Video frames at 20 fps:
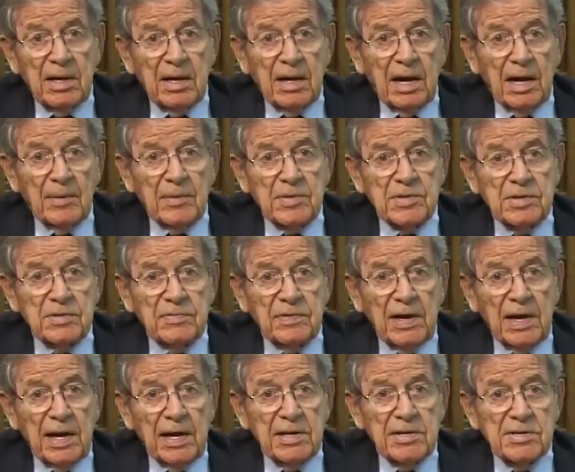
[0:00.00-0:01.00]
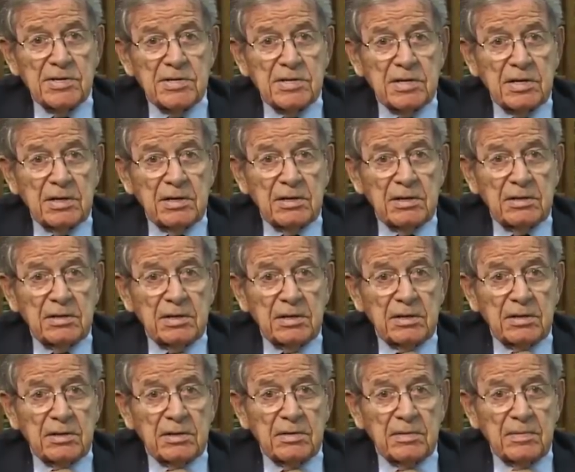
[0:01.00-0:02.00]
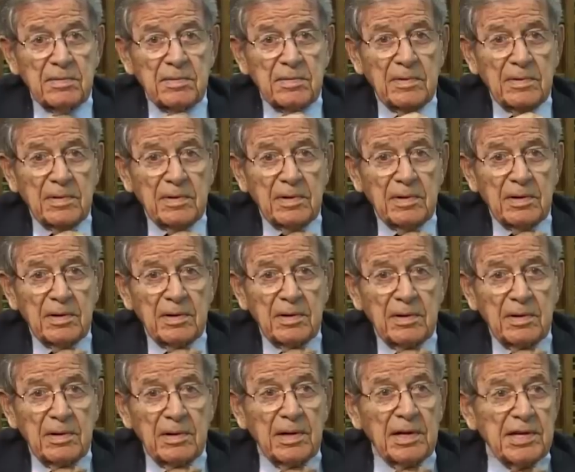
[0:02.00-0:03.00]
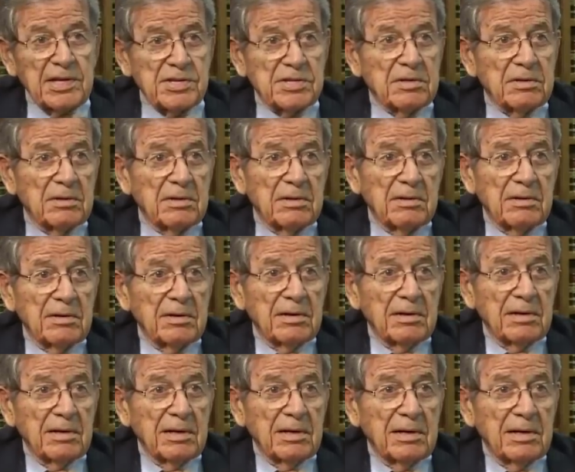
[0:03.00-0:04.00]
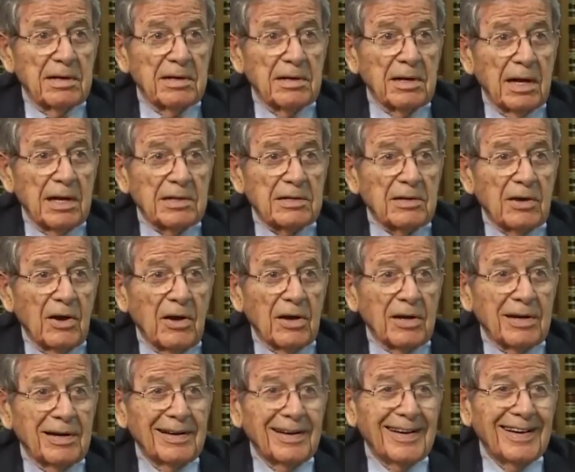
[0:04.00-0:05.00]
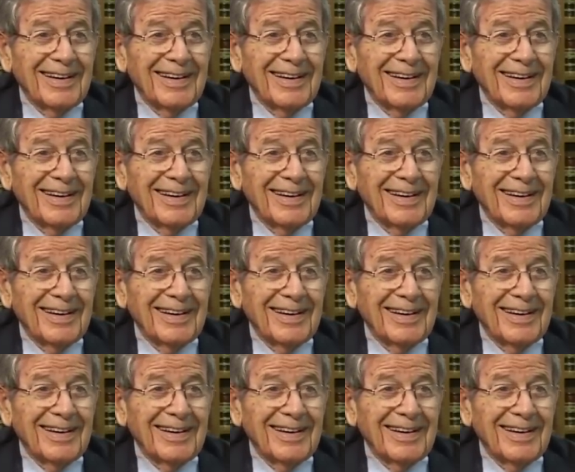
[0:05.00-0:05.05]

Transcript: I was advised to listen and not talk.